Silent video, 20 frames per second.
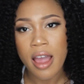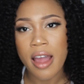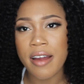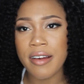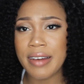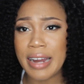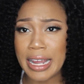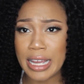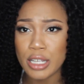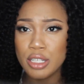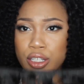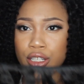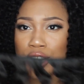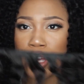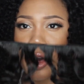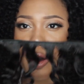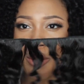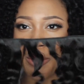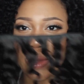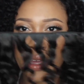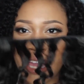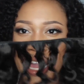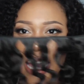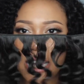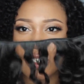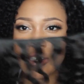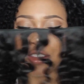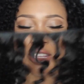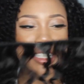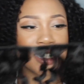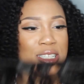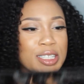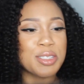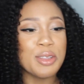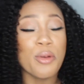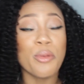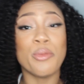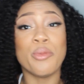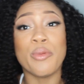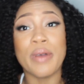all right so yeah so this is
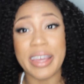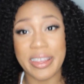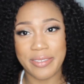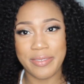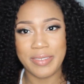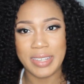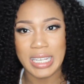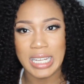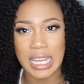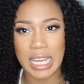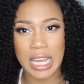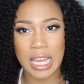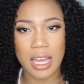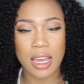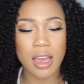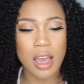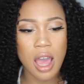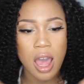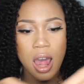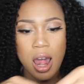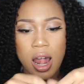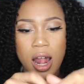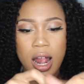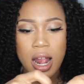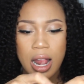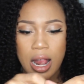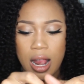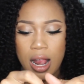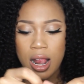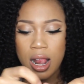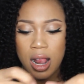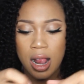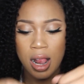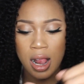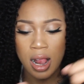the wefting uh